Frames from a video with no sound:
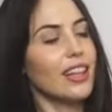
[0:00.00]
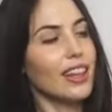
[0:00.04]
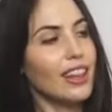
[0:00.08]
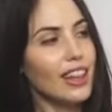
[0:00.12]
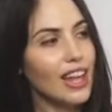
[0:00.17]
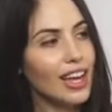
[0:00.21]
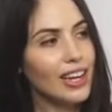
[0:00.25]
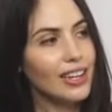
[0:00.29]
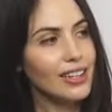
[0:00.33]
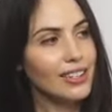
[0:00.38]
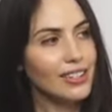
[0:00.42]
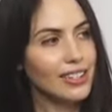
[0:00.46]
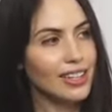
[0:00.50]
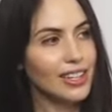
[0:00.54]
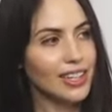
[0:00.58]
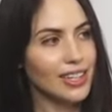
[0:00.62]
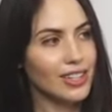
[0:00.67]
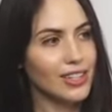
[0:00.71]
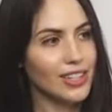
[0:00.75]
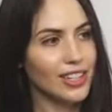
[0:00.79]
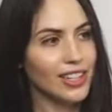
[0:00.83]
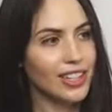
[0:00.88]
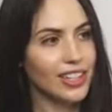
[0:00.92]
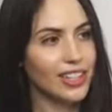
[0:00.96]
That is the
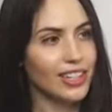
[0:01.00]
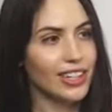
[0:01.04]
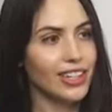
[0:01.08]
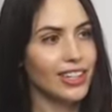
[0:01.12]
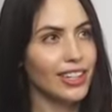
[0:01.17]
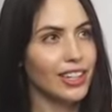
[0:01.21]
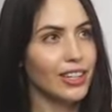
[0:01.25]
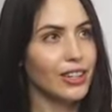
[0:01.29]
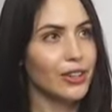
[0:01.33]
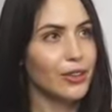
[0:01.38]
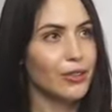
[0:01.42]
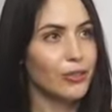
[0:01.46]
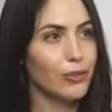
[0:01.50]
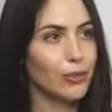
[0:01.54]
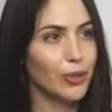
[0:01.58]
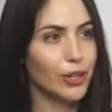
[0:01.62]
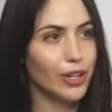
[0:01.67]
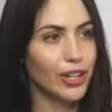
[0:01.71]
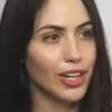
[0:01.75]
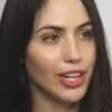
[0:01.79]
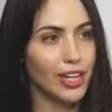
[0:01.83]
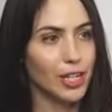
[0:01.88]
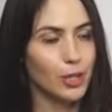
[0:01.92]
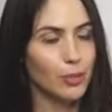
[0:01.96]
answer
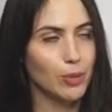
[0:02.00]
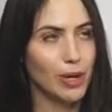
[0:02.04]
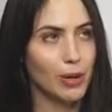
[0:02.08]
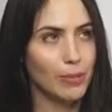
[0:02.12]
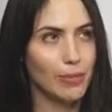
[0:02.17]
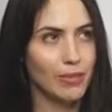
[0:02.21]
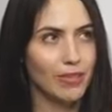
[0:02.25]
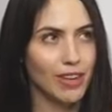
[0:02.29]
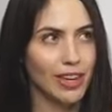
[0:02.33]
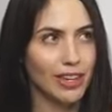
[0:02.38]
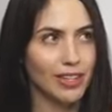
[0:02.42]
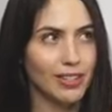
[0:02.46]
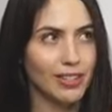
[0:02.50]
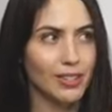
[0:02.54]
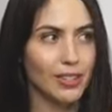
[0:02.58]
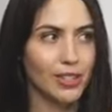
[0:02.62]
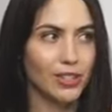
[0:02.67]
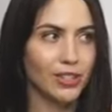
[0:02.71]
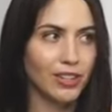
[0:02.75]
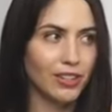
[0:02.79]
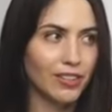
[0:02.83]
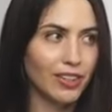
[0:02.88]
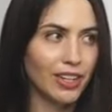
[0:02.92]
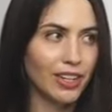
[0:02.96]
for h prime of x, the
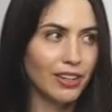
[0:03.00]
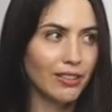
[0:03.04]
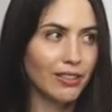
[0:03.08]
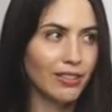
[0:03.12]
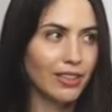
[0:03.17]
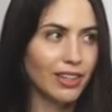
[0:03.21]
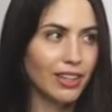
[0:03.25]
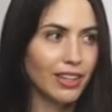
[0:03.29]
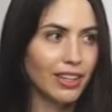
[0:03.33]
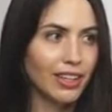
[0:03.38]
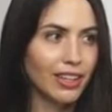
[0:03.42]
derivative.